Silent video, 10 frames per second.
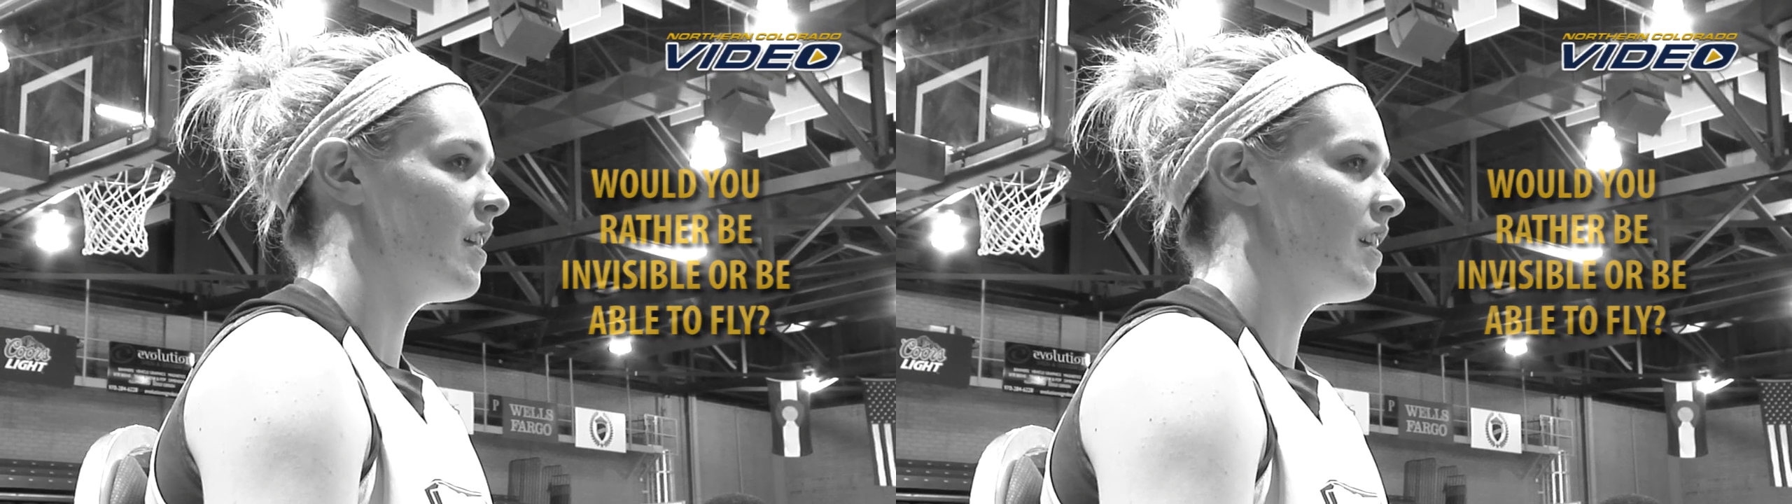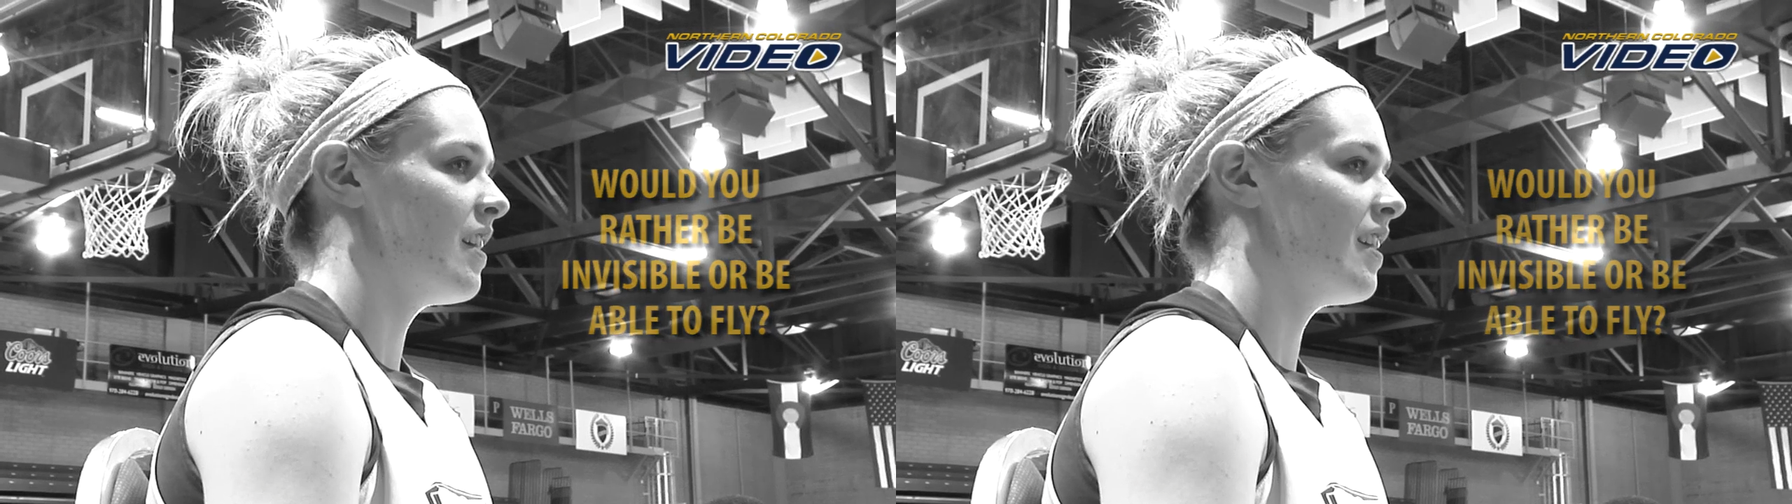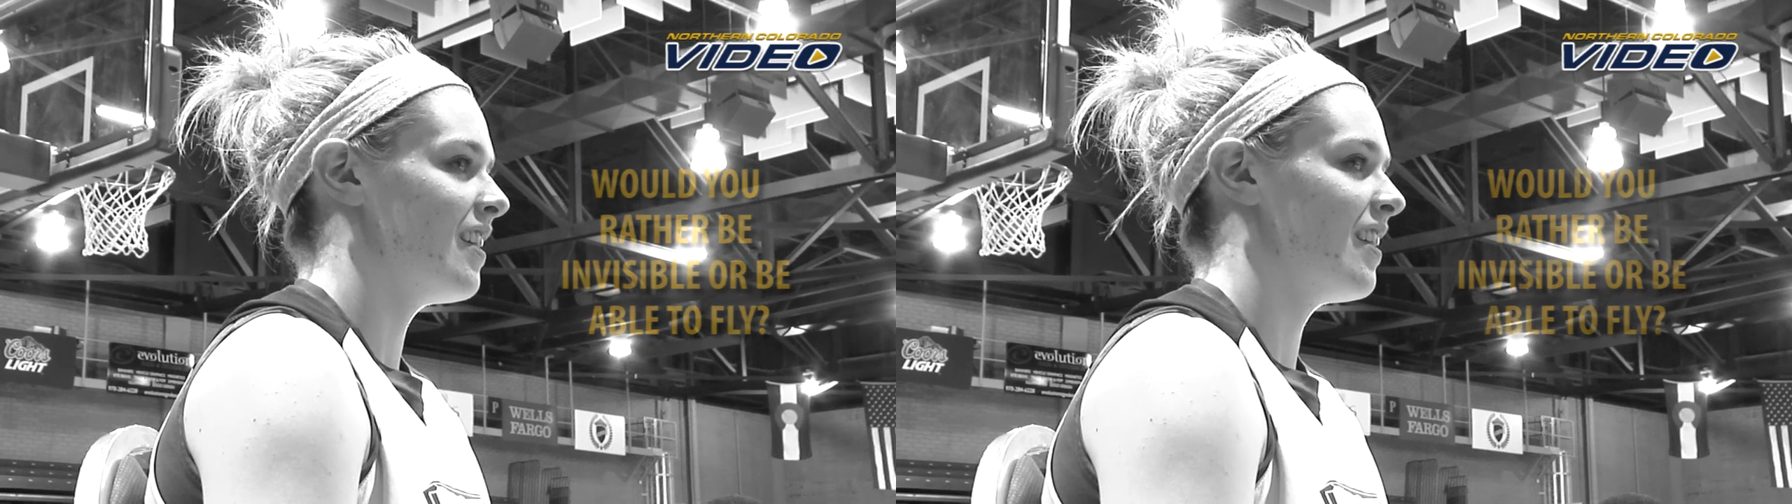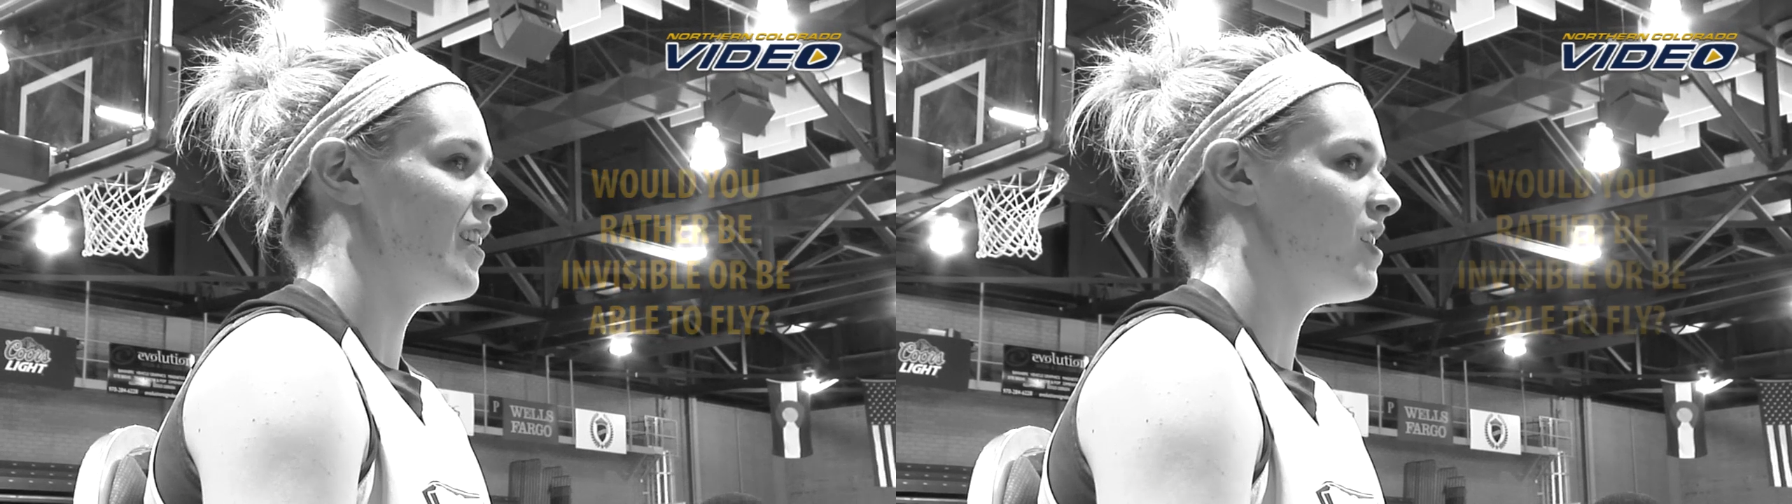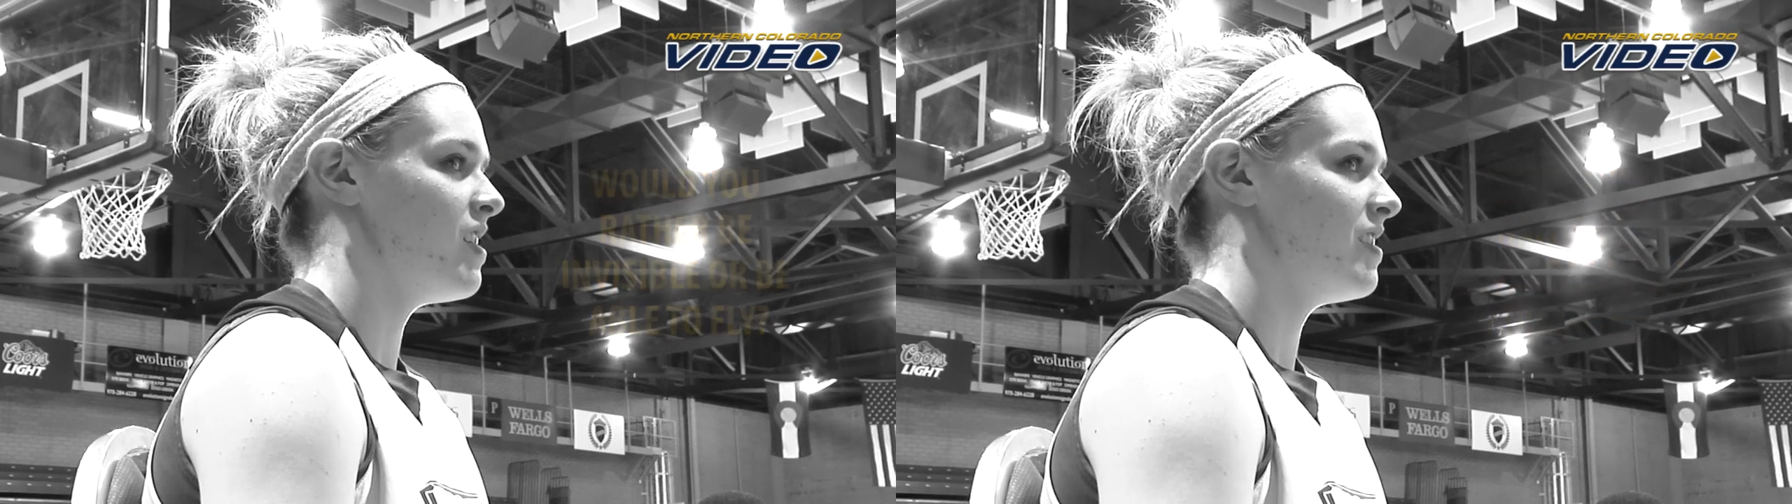a
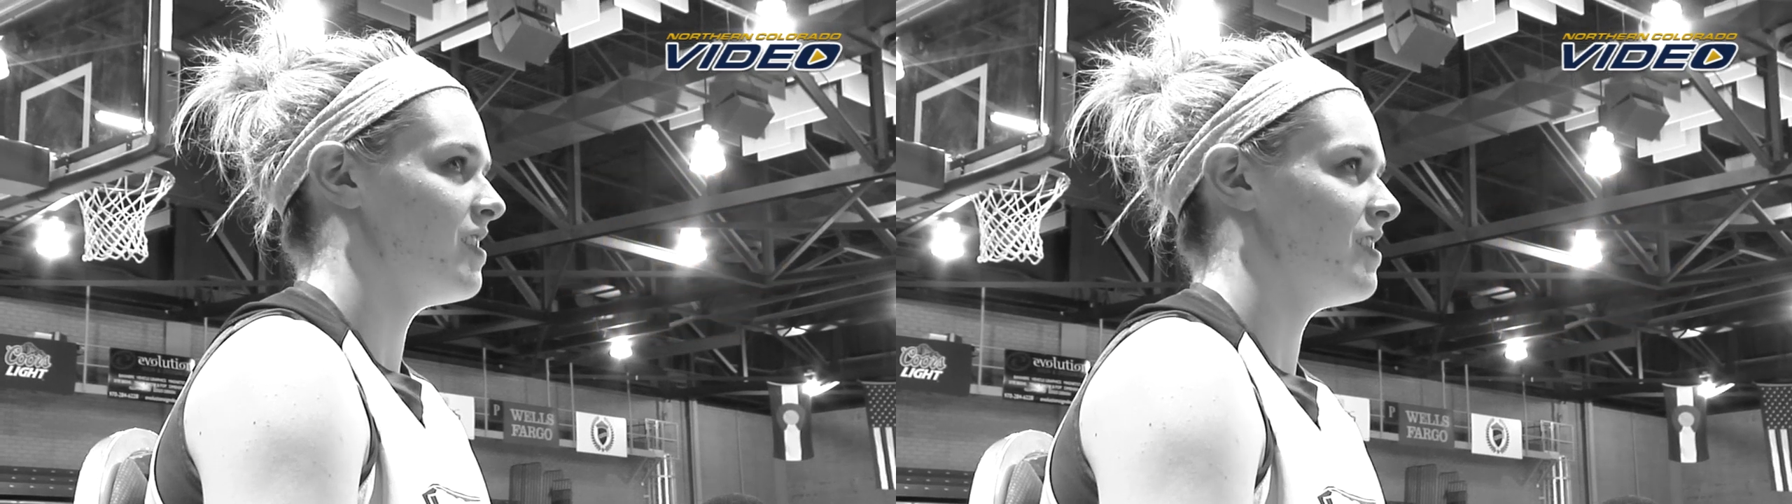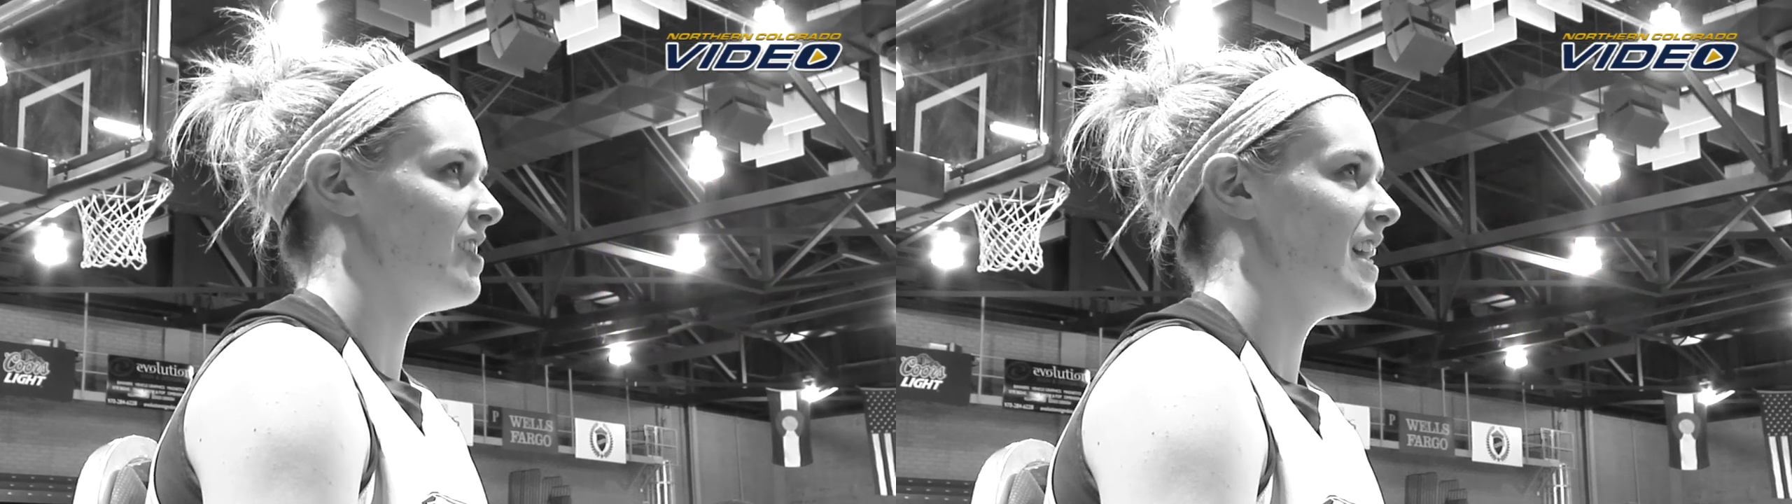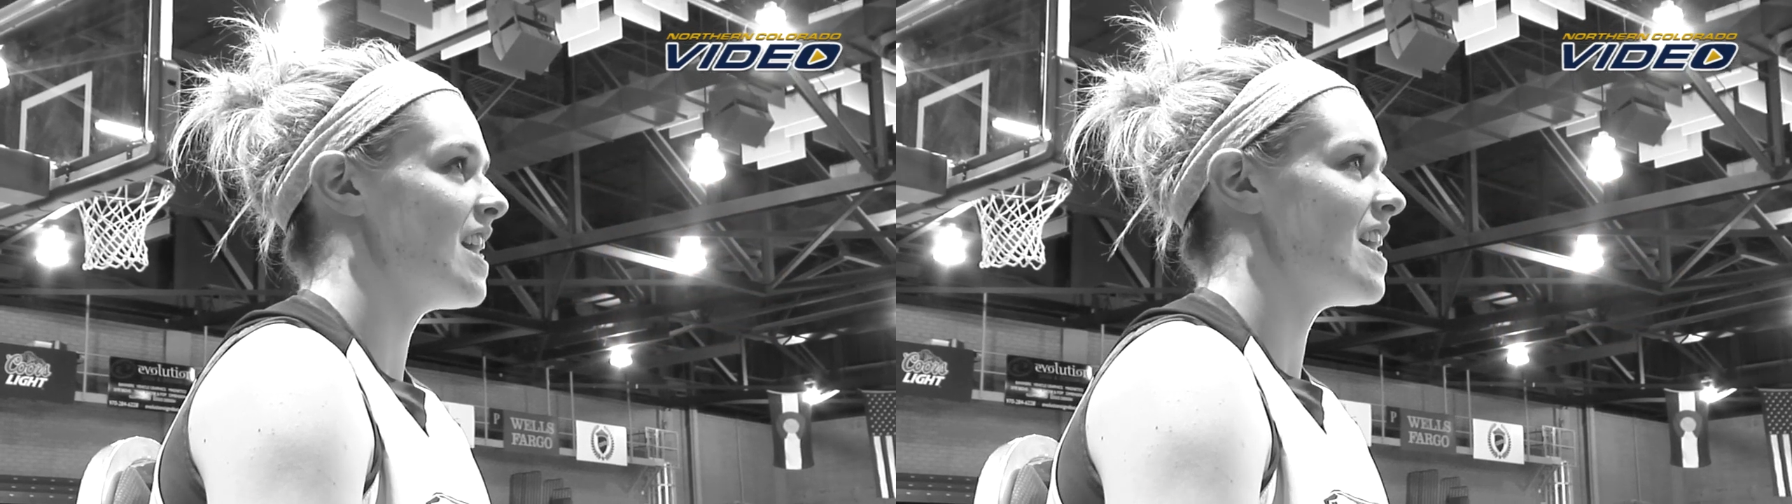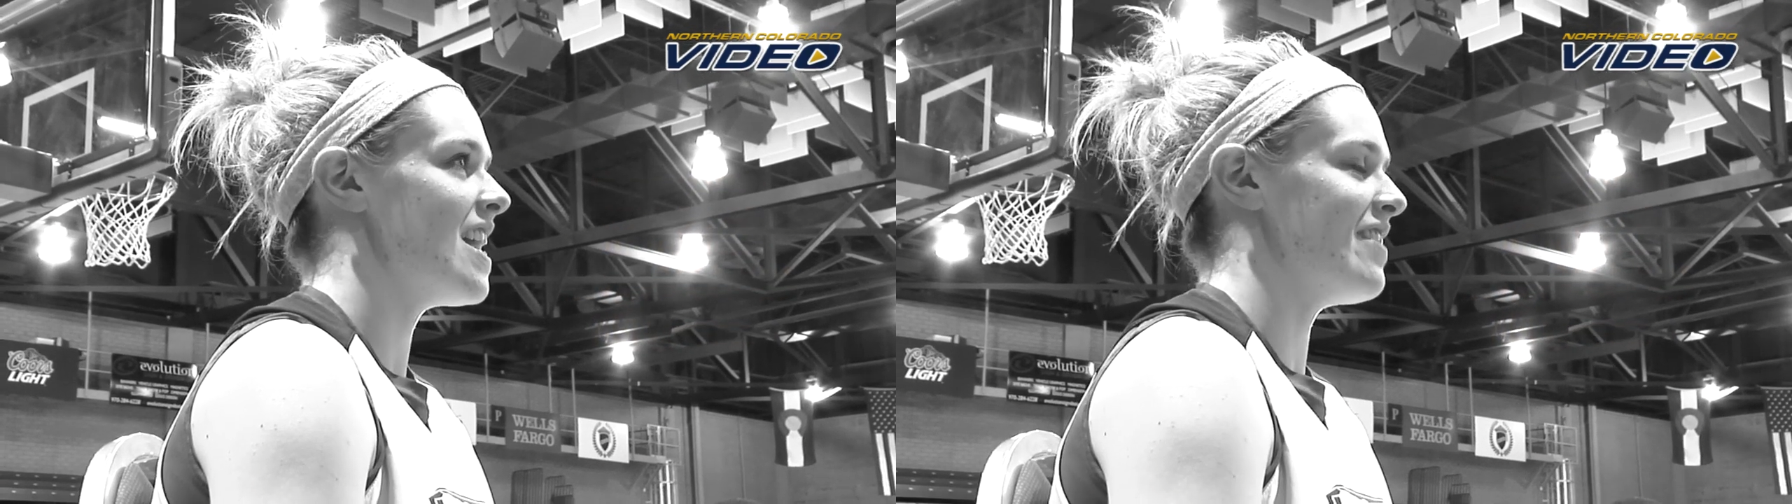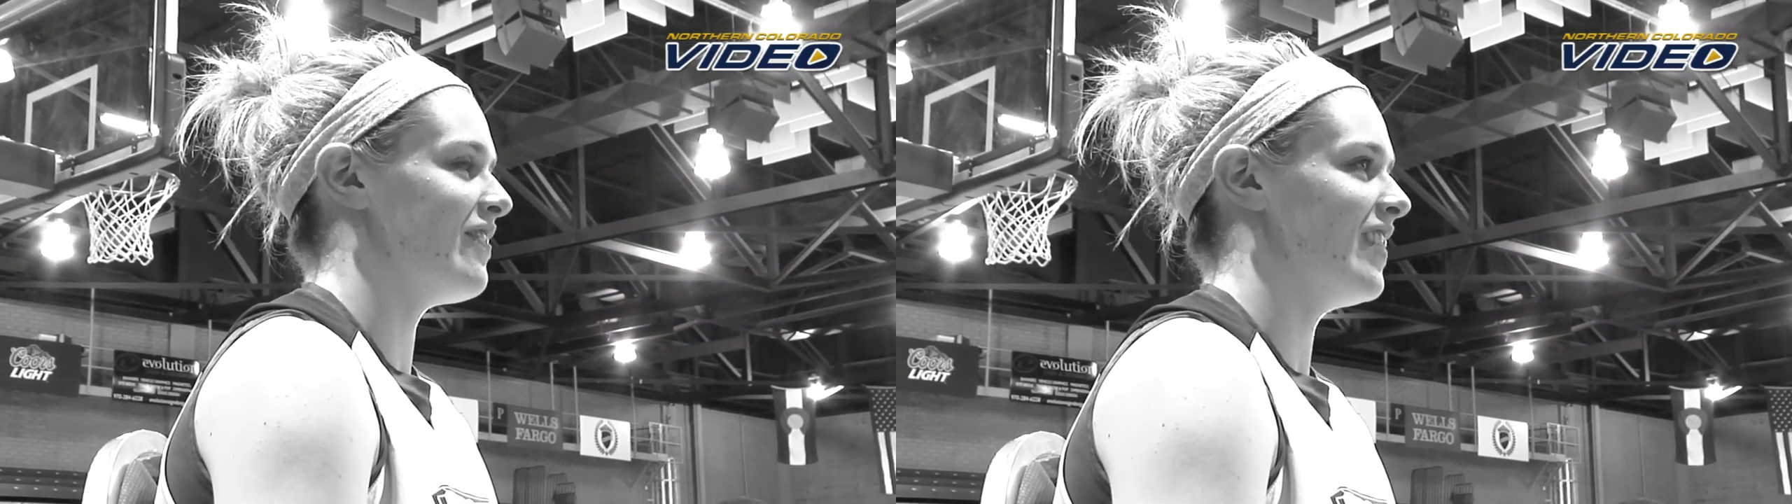home